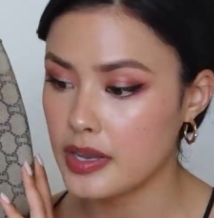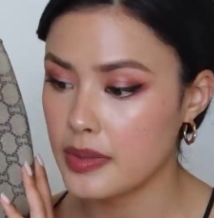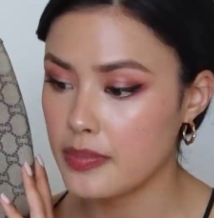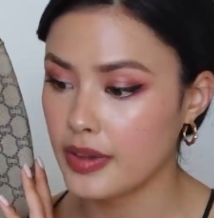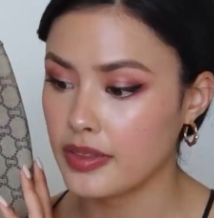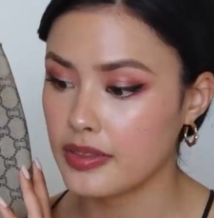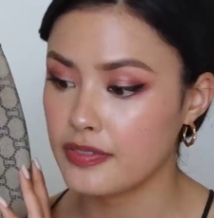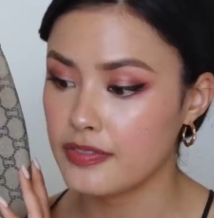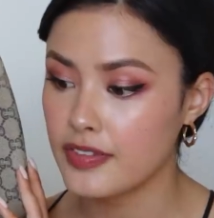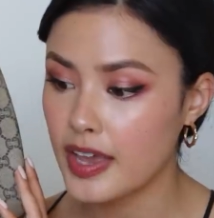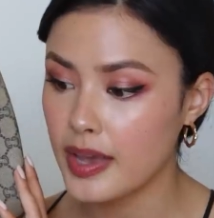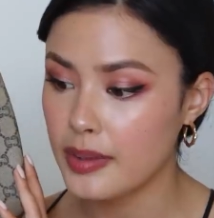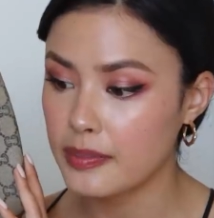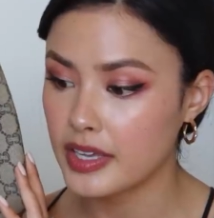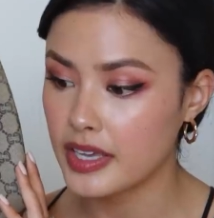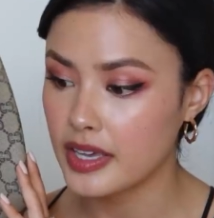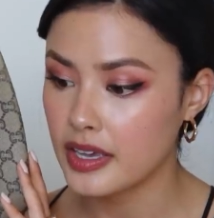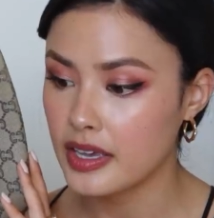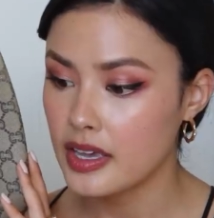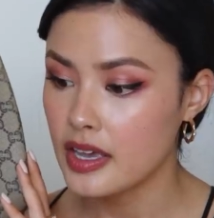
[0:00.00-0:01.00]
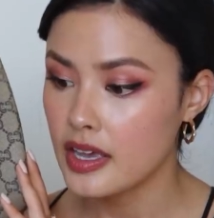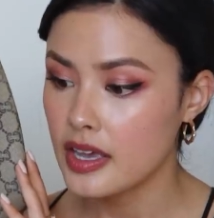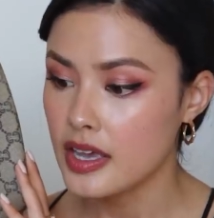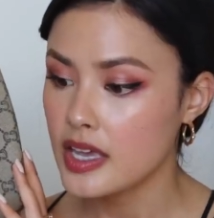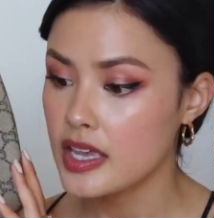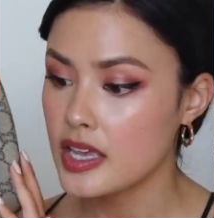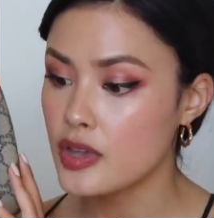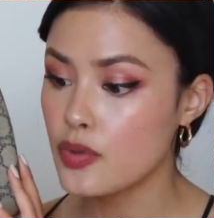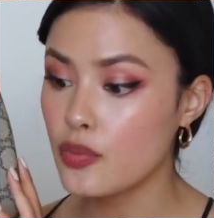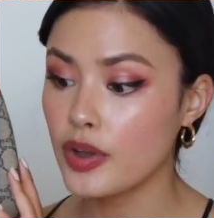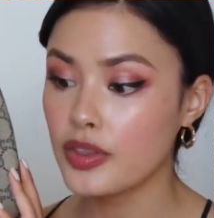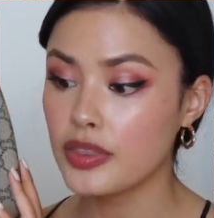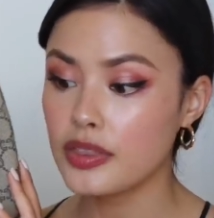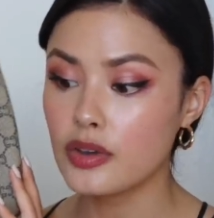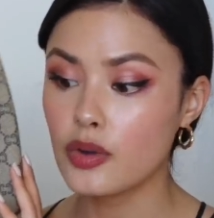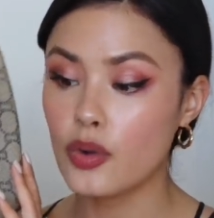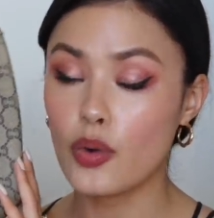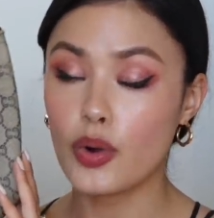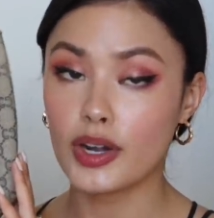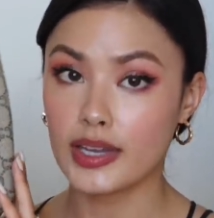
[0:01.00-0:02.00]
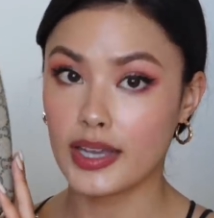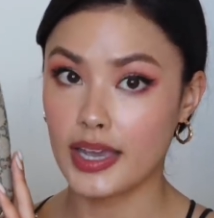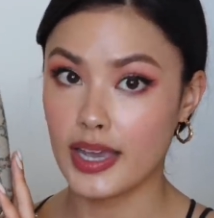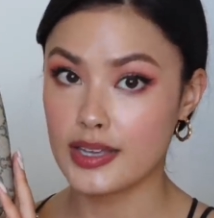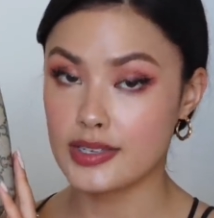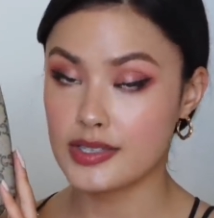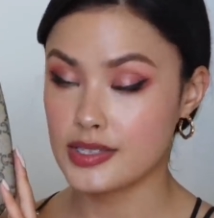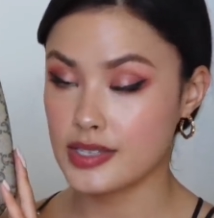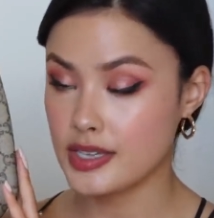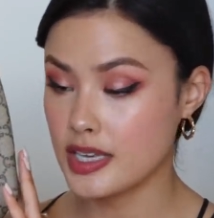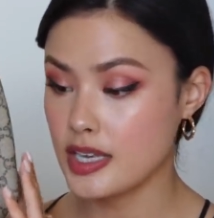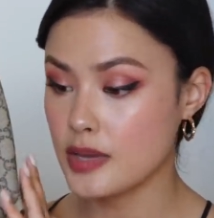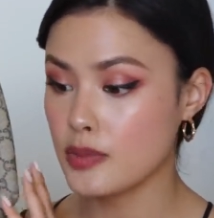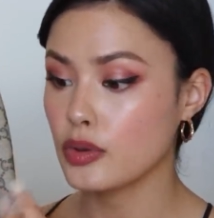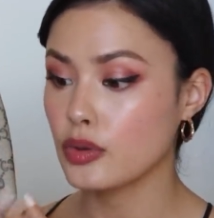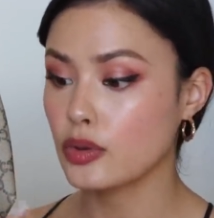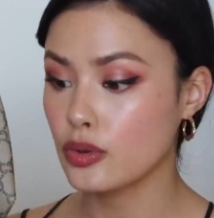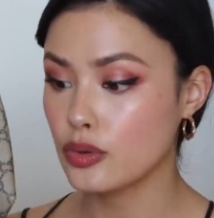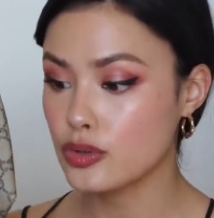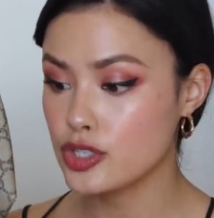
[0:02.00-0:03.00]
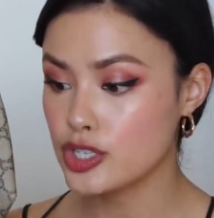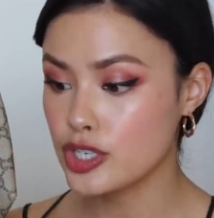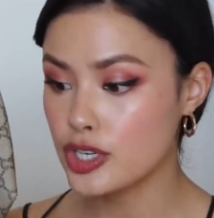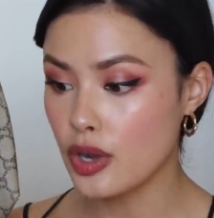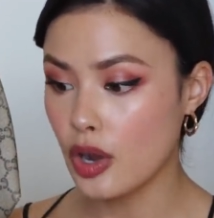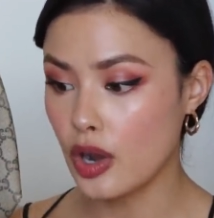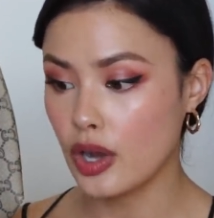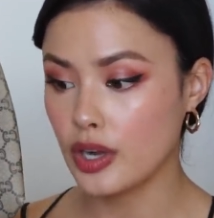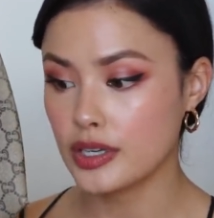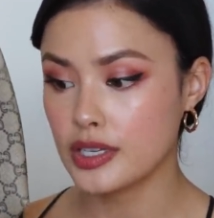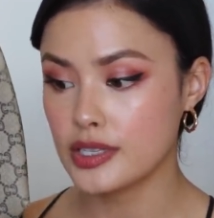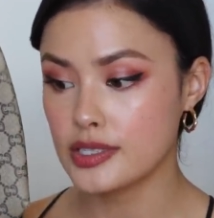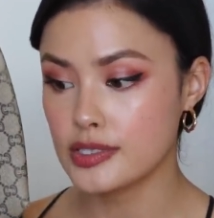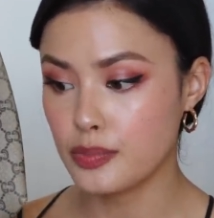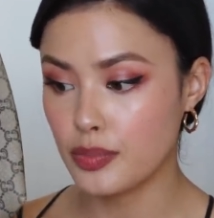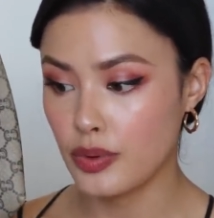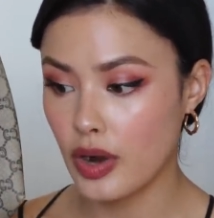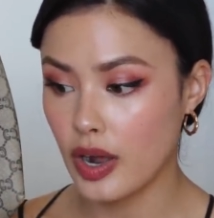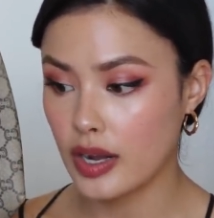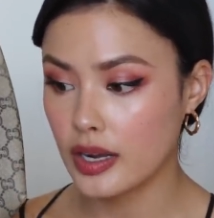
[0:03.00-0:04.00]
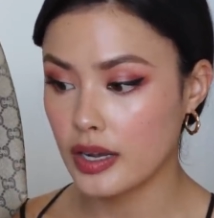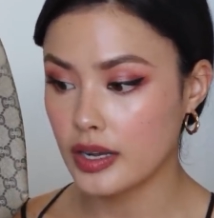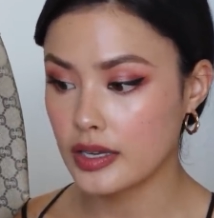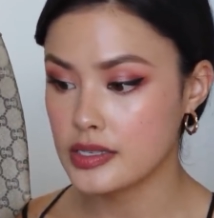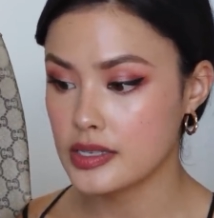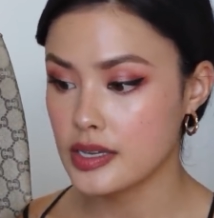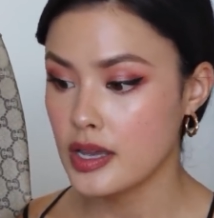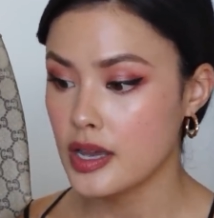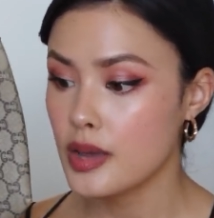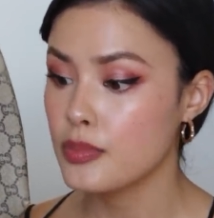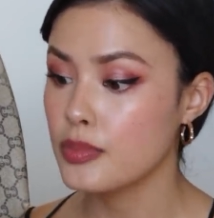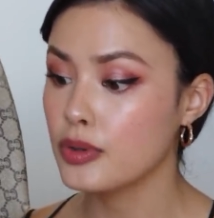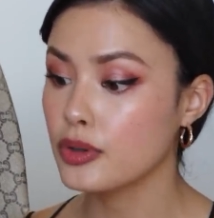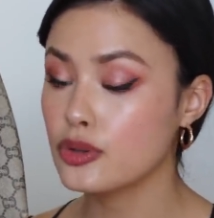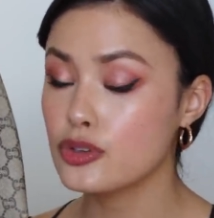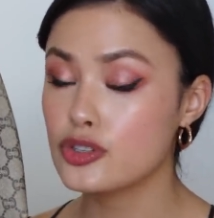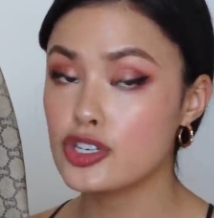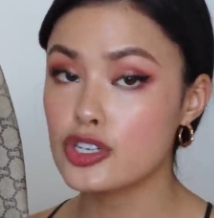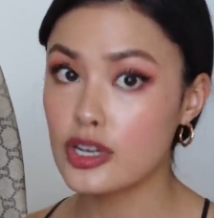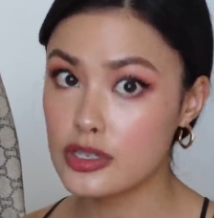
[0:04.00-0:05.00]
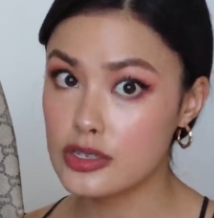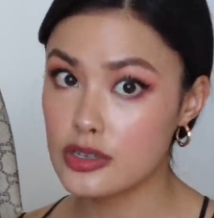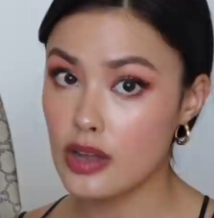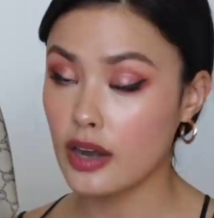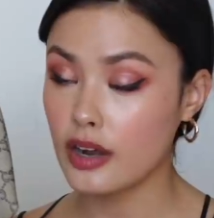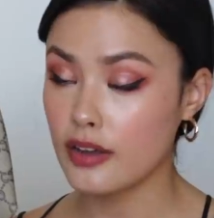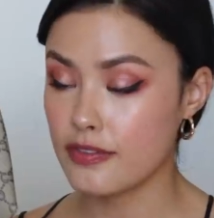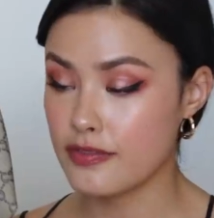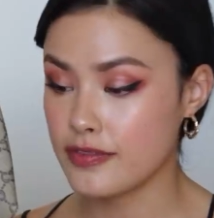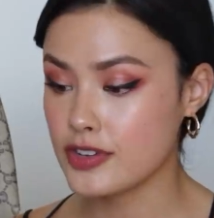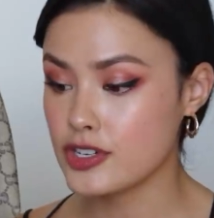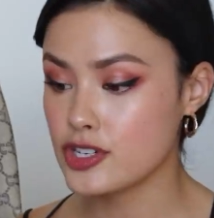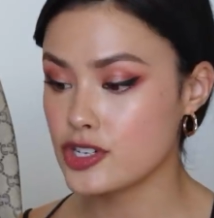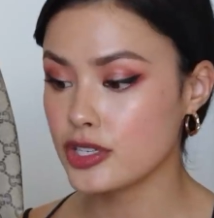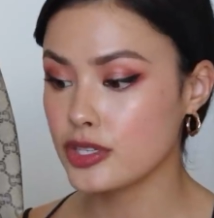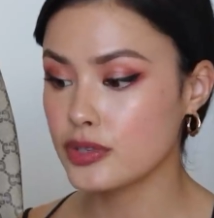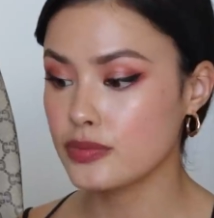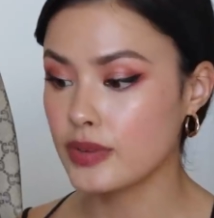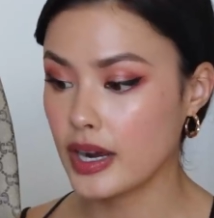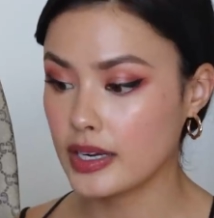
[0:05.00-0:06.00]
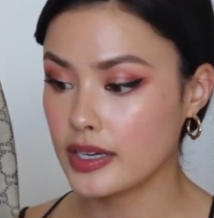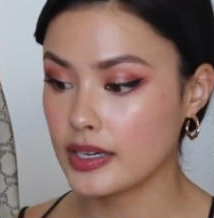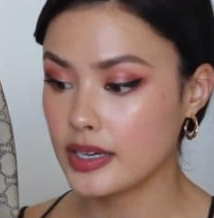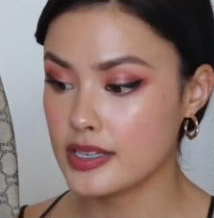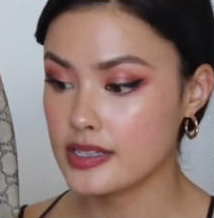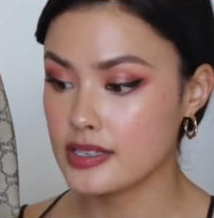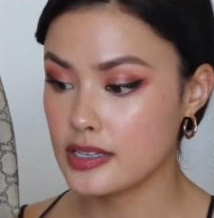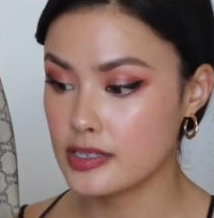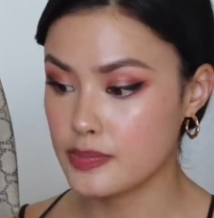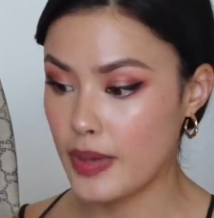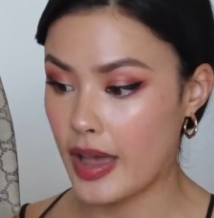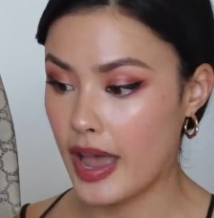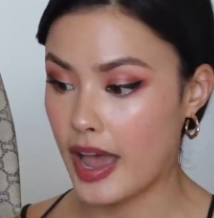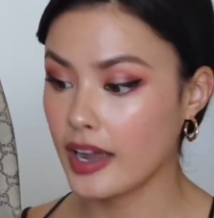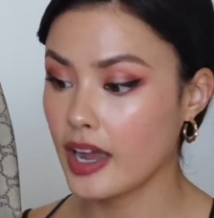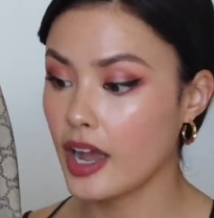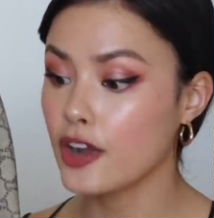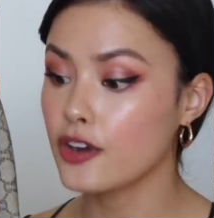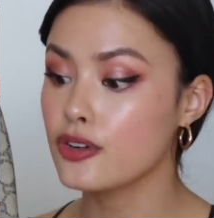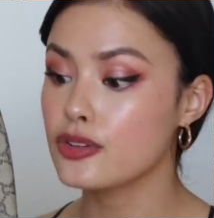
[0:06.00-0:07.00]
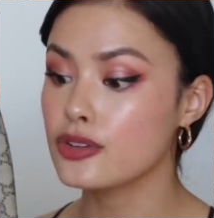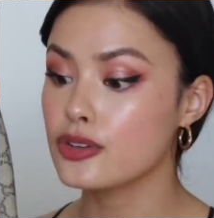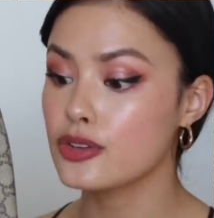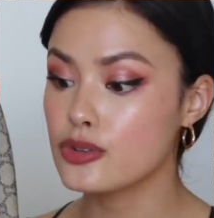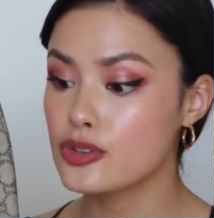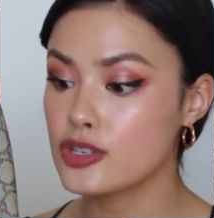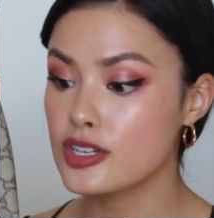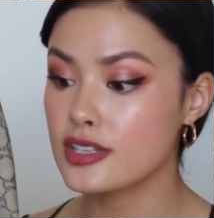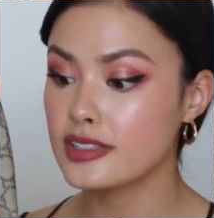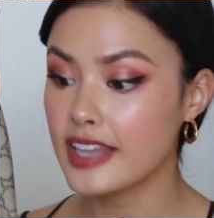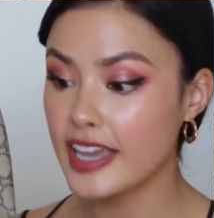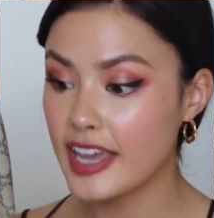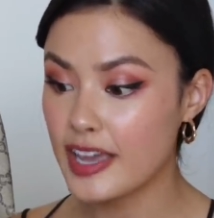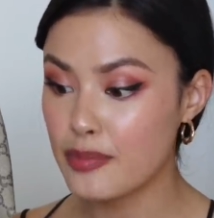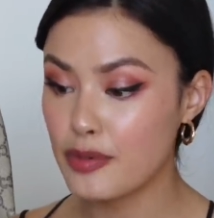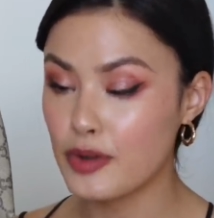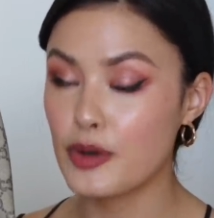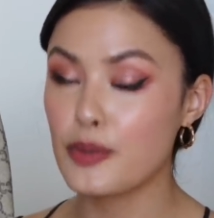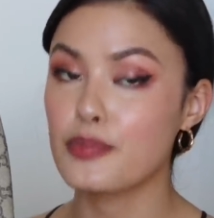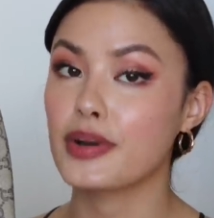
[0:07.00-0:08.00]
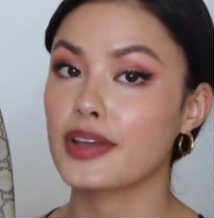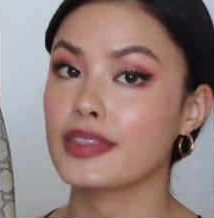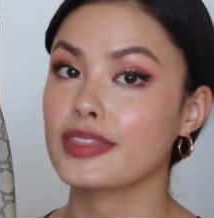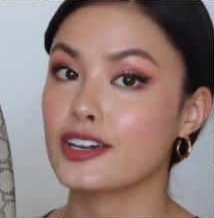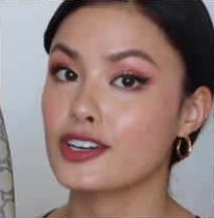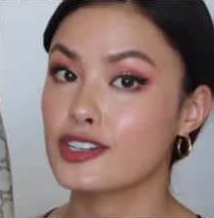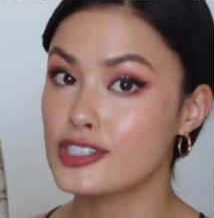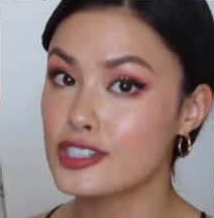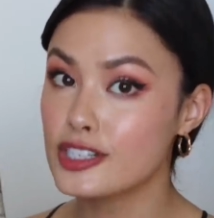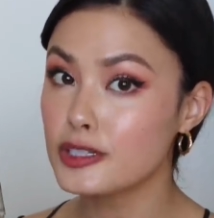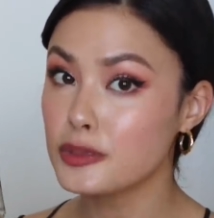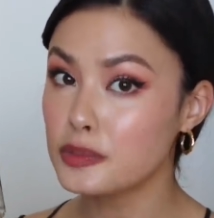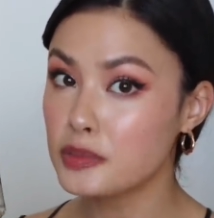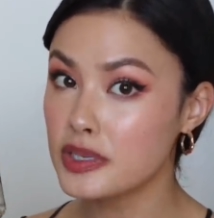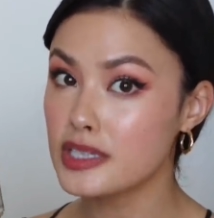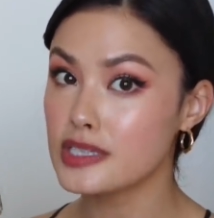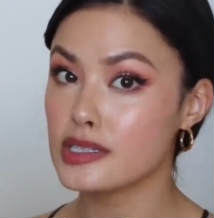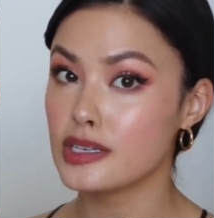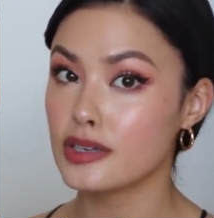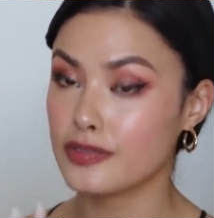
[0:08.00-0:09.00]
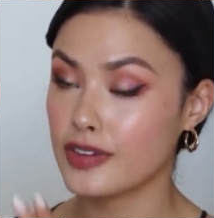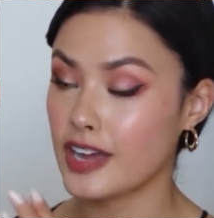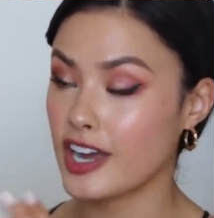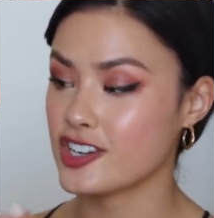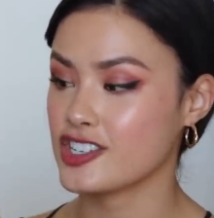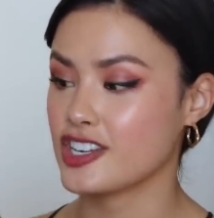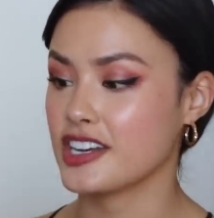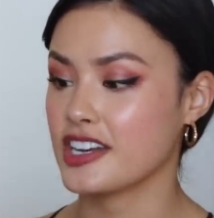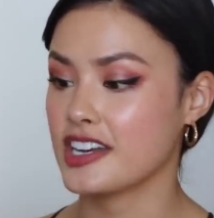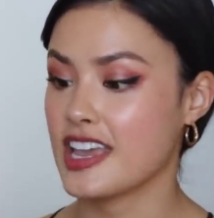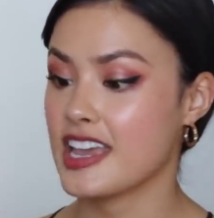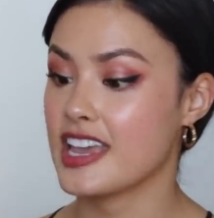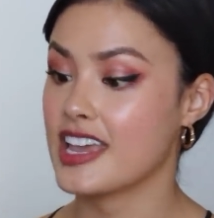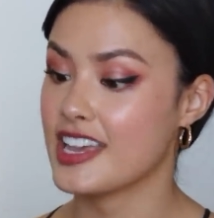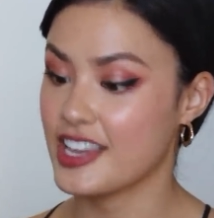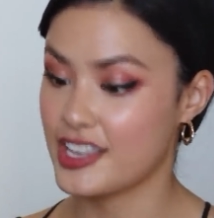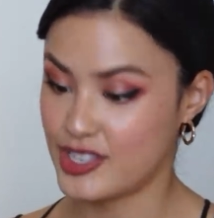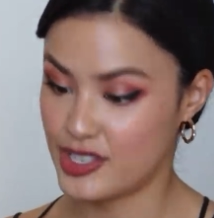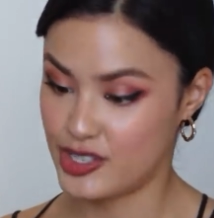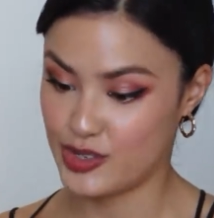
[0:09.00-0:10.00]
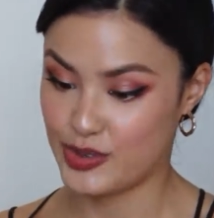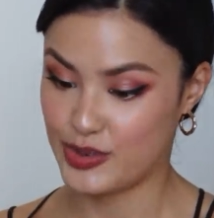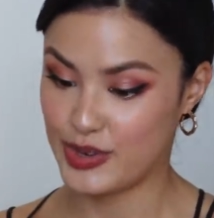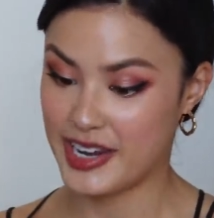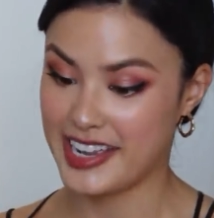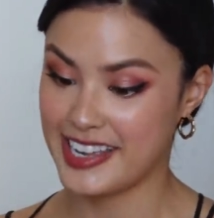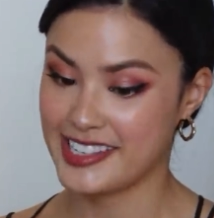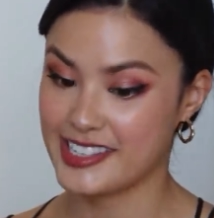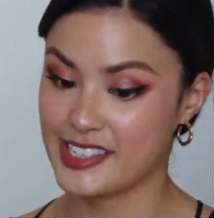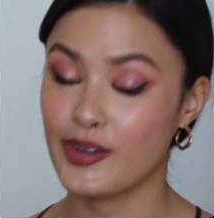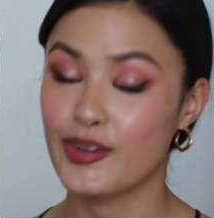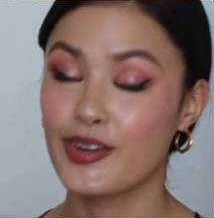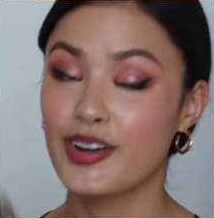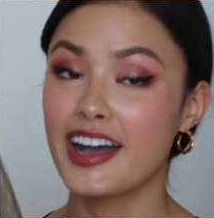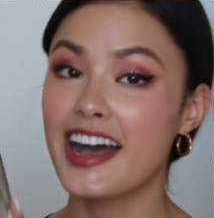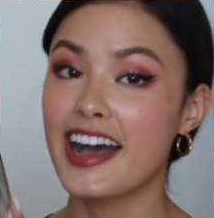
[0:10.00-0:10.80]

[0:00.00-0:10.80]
by the family. He won the court case to keep Gucci on his products, but Gucci does not officially recognize this bag under the Gucci label, but they're still a piece of fashion history. So